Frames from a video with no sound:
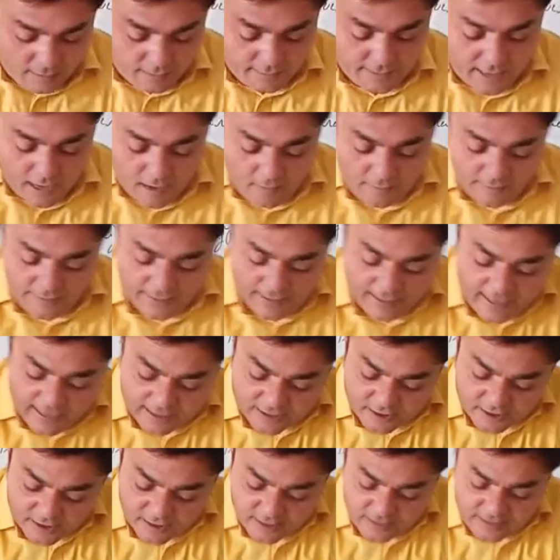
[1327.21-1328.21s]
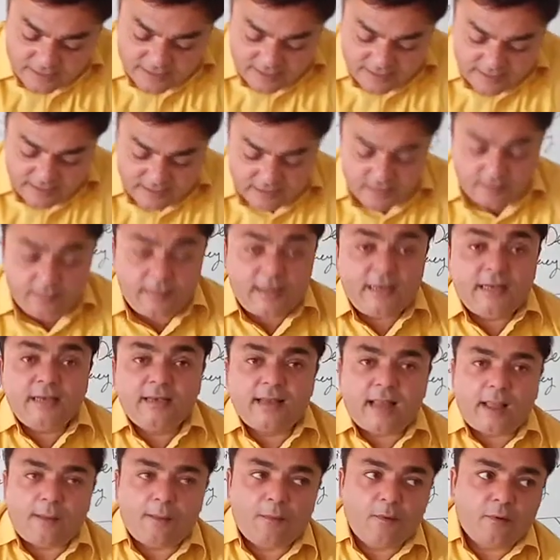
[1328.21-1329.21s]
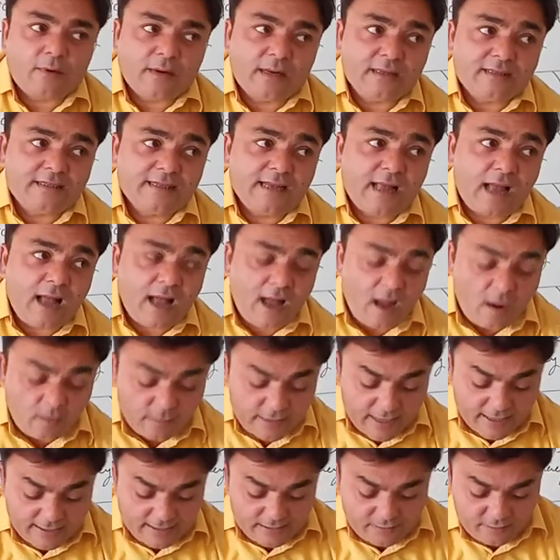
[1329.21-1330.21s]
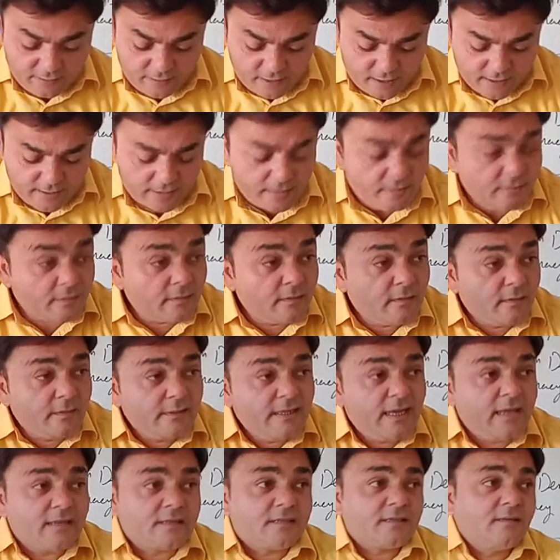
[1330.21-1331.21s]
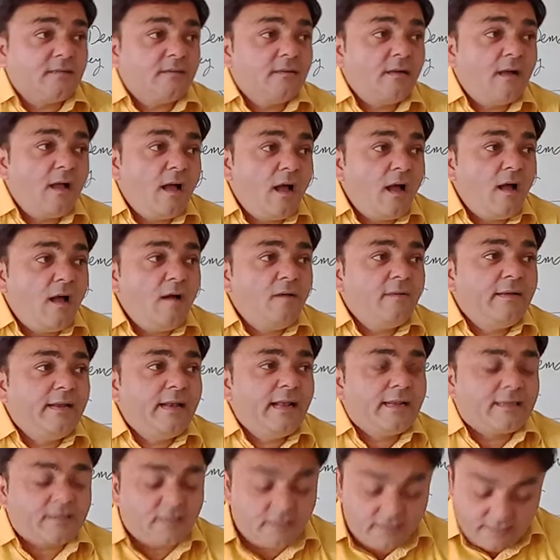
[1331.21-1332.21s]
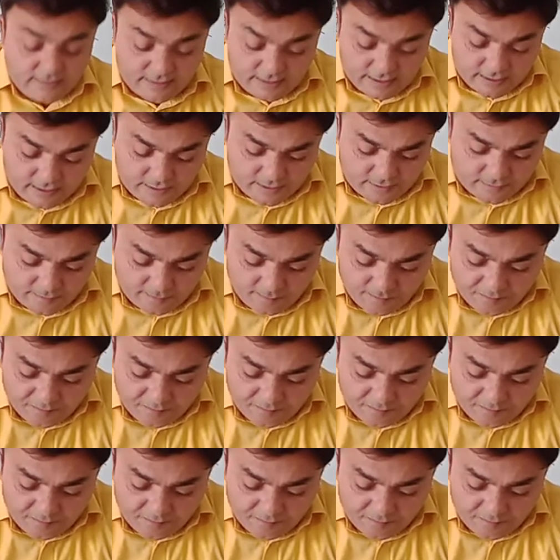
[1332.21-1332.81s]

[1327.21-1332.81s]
Now, election system in democracy. How there is? Yes, how election system?